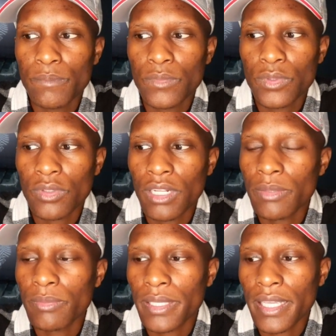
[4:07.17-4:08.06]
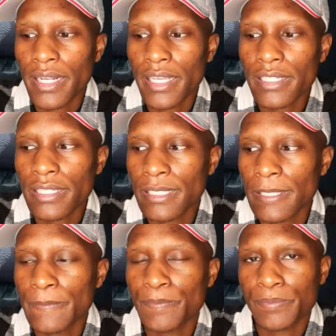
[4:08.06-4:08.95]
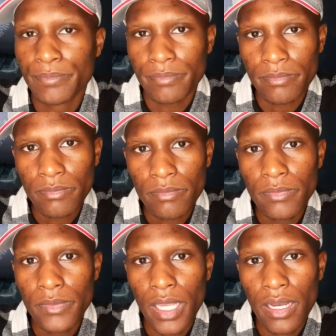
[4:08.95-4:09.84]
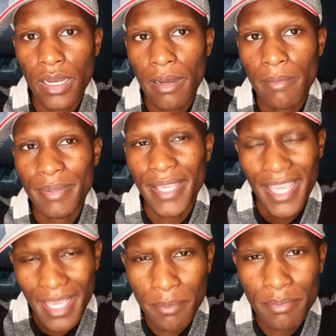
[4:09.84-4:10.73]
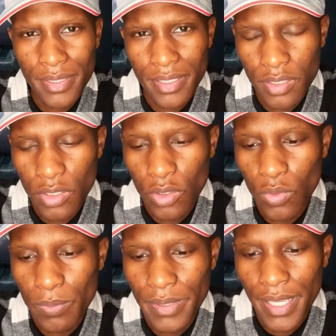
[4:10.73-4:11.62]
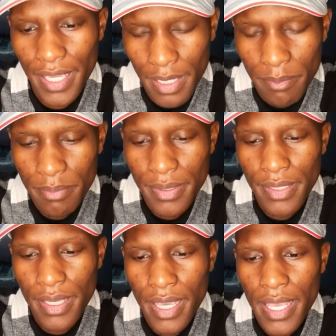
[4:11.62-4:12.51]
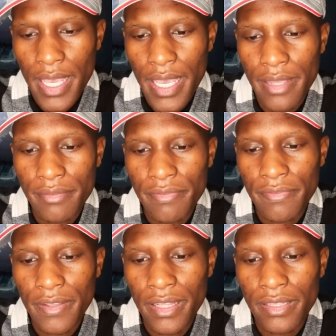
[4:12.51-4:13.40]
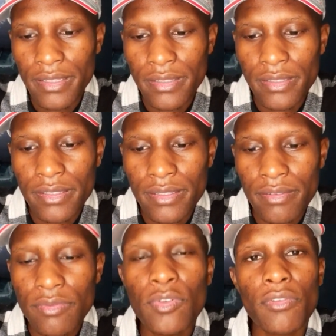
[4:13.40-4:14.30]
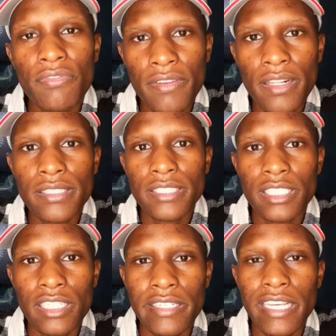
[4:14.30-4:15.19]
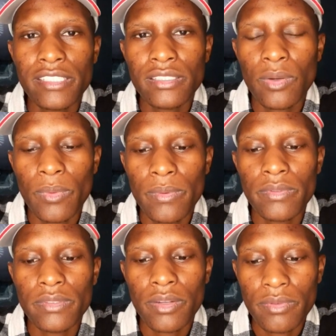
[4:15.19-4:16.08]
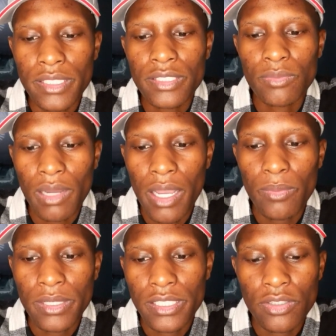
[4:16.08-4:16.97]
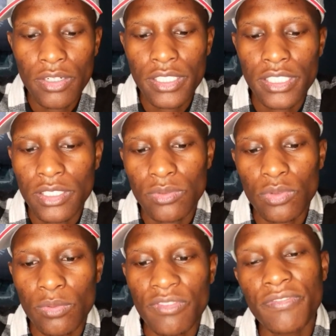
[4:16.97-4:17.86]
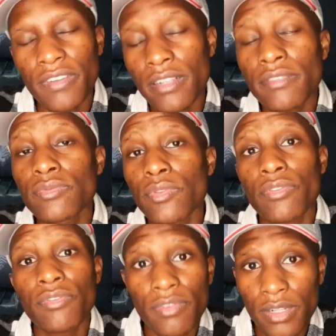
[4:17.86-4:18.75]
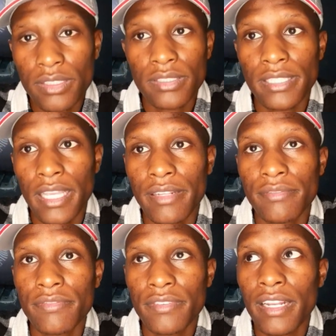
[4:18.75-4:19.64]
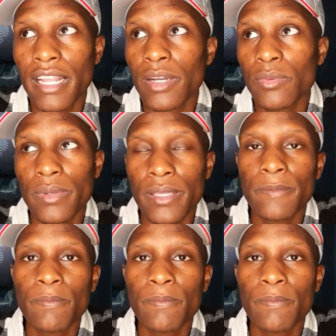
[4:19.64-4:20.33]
so that we can actually be happy, and feel fulfilled. That's the reason why we need connection, to feel fulfilled and feel like we